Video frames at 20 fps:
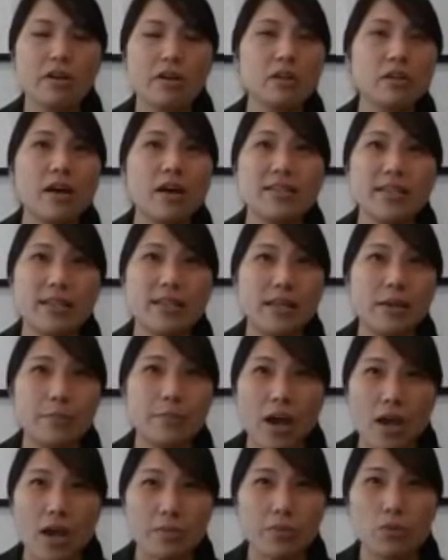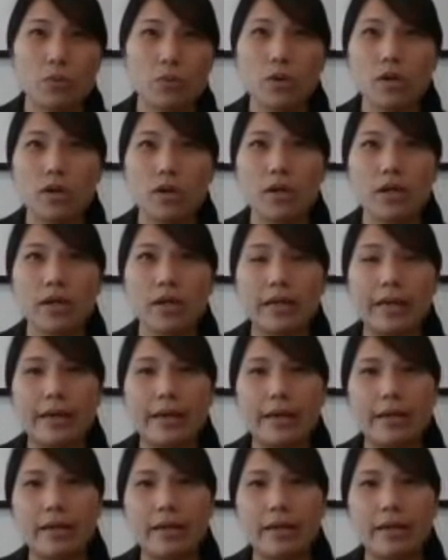finalise any paperwork